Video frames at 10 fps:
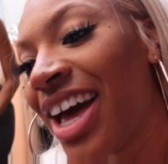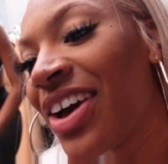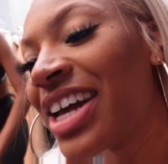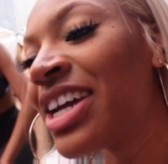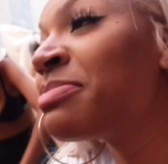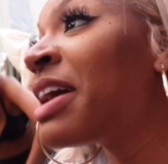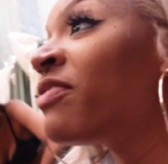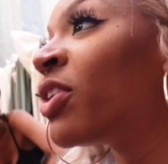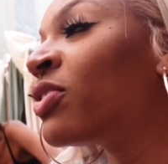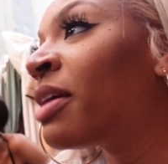Okay, here's my
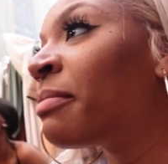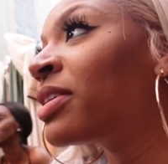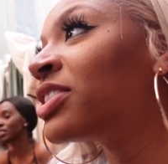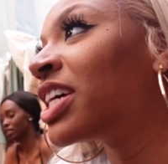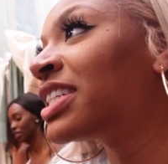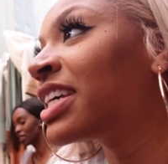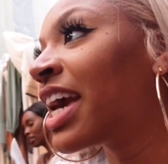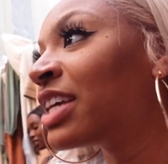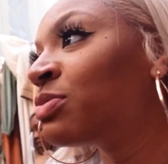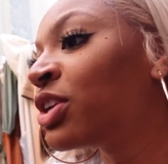phone number just in
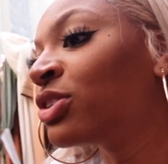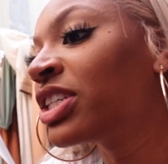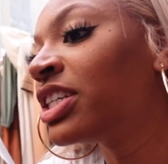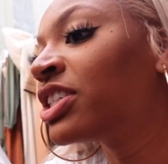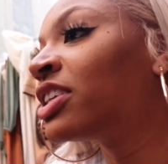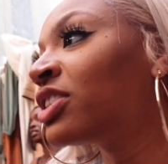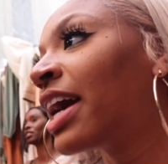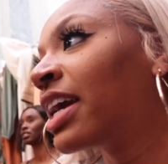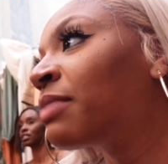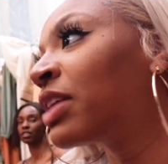case we don't see each other so I can